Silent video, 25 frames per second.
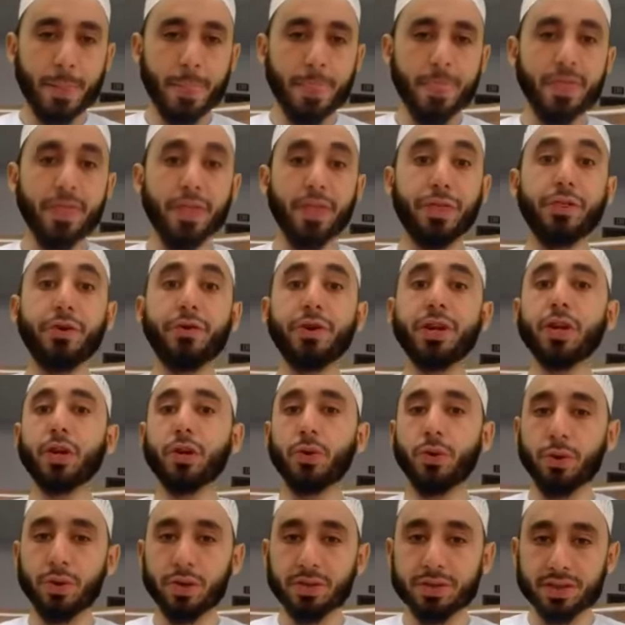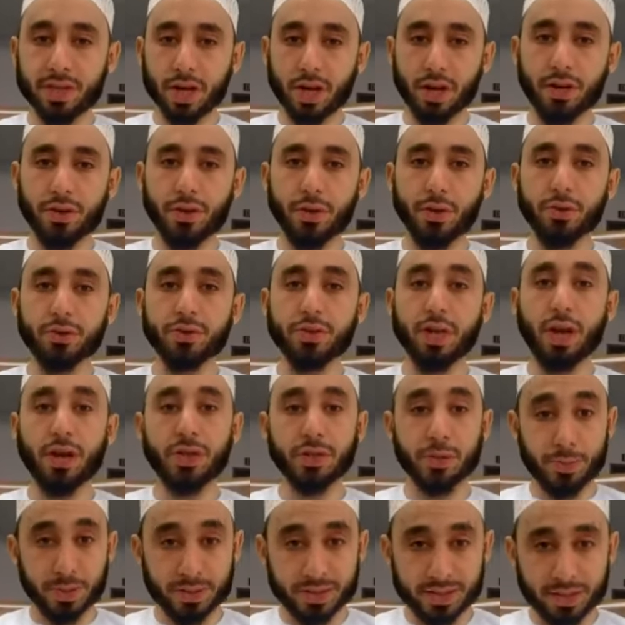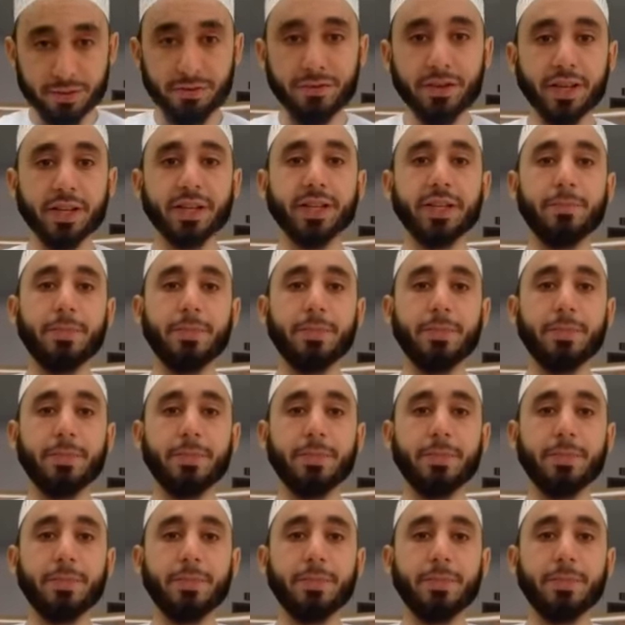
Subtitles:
the three quls are specifically